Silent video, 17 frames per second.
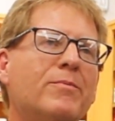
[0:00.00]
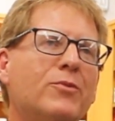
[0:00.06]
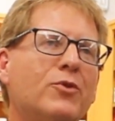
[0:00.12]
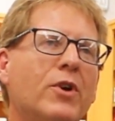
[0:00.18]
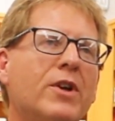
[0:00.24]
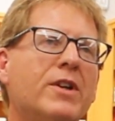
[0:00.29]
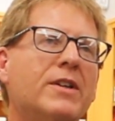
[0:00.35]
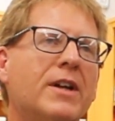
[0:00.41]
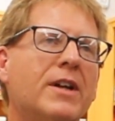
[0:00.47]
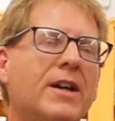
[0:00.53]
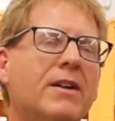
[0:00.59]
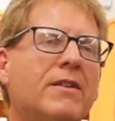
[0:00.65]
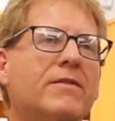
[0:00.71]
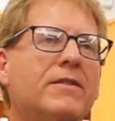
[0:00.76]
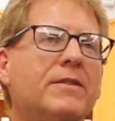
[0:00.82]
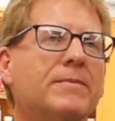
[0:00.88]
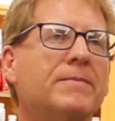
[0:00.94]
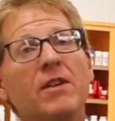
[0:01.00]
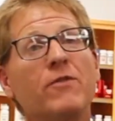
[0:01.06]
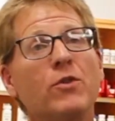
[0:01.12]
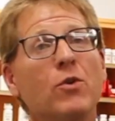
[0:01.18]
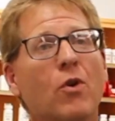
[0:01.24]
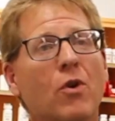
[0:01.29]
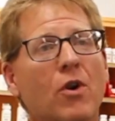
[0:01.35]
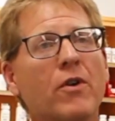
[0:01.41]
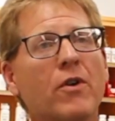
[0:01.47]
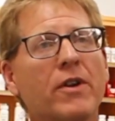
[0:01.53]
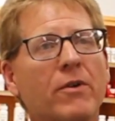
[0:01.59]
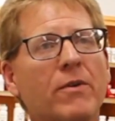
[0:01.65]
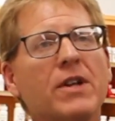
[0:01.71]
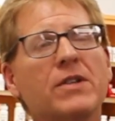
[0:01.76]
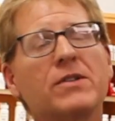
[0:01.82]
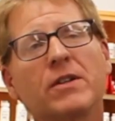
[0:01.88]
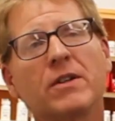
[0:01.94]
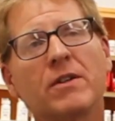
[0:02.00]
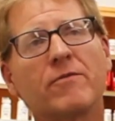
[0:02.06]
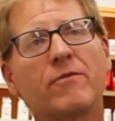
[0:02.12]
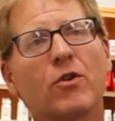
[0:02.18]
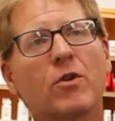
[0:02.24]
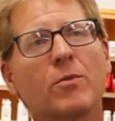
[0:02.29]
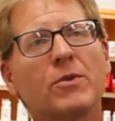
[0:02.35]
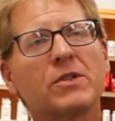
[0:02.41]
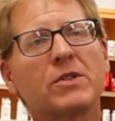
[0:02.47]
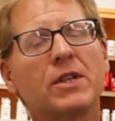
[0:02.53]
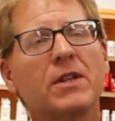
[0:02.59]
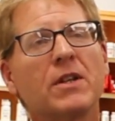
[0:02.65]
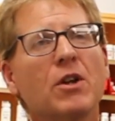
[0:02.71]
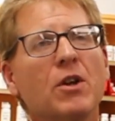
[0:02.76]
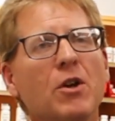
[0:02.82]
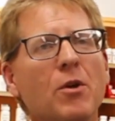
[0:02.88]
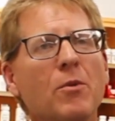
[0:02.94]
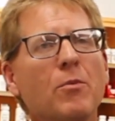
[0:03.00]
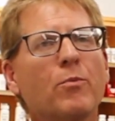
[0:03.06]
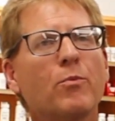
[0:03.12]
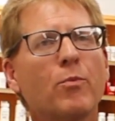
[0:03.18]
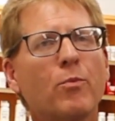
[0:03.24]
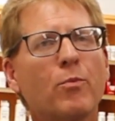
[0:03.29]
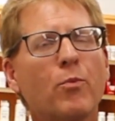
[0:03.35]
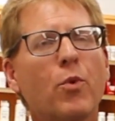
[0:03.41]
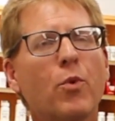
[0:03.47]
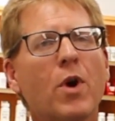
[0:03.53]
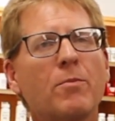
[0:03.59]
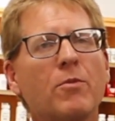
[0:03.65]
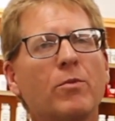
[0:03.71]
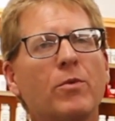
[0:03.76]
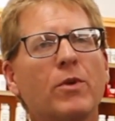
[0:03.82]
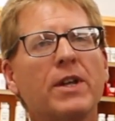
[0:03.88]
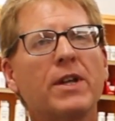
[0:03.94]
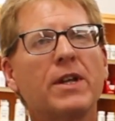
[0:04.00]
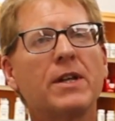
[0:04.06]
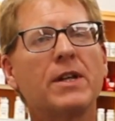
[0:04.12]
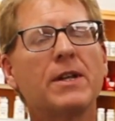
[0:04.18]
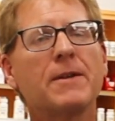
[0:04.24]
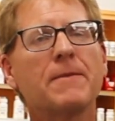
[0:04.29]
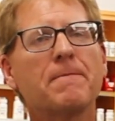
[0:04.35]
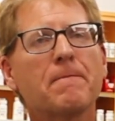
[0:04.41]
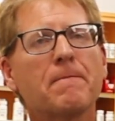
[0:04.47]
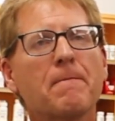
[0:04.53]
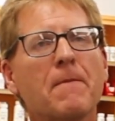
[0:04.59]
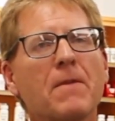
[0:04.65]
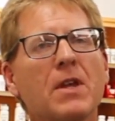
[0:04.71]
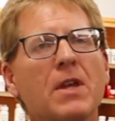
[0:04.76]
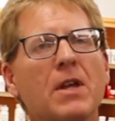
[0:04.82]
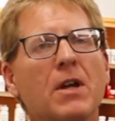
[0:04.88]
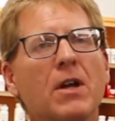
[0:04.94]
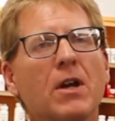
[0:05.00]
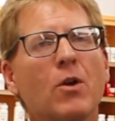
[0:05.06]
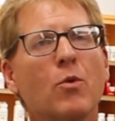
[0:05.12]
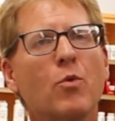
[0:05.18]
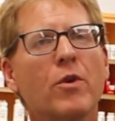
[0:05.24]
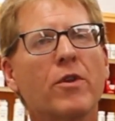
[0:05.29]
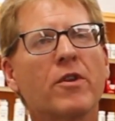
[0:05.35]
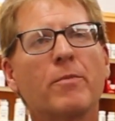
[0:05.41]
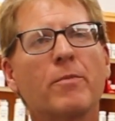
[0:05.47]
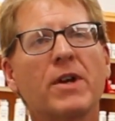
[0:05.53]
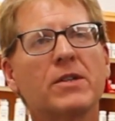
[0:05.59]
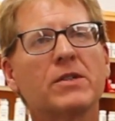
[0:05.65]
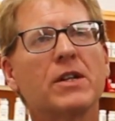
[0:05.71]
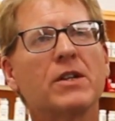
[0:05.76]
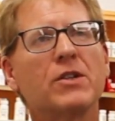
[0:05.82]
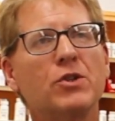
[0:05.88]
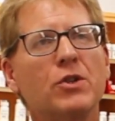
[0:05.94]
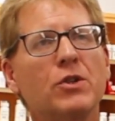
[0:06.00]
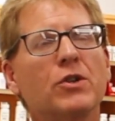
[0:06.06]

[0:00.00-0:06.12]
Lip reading: trait to have. If you are interested in pharmacy, probably one of the best things you